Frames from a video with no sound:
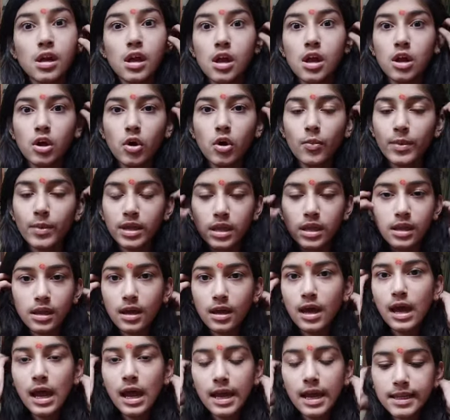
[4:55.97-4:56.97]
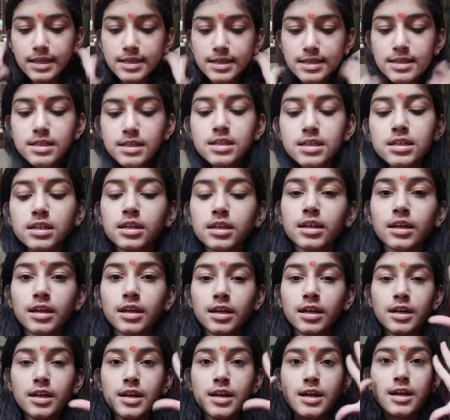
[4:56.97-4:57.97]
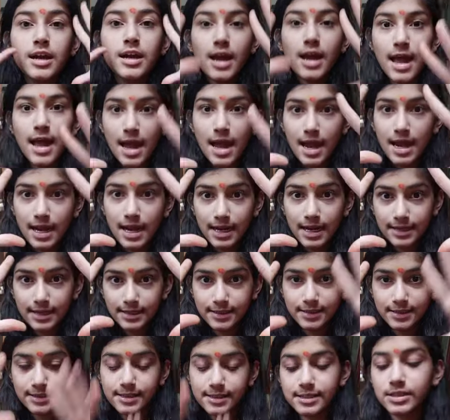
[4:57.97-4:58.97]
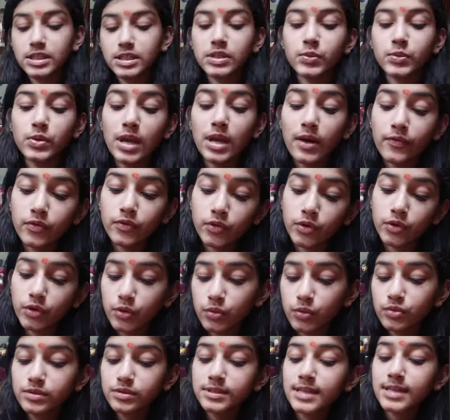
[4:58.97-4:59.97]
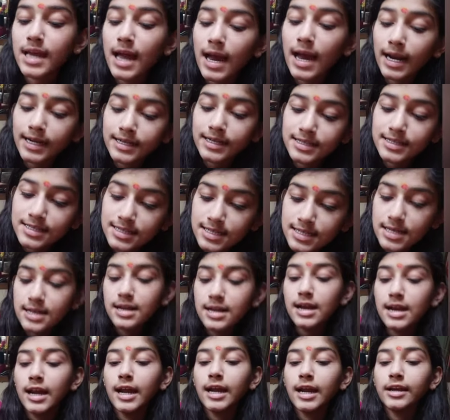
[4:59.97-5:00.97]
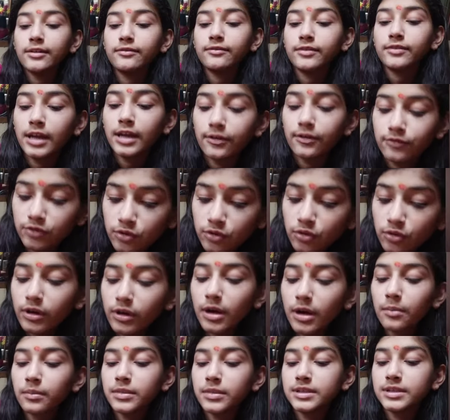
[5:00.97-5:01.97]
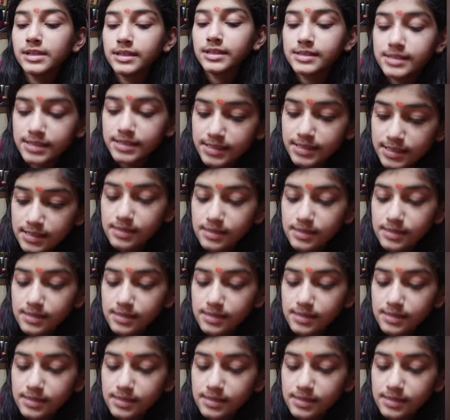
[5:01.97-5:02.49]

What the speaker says: oh my god, hands. We have to use hands and we have to crumble this.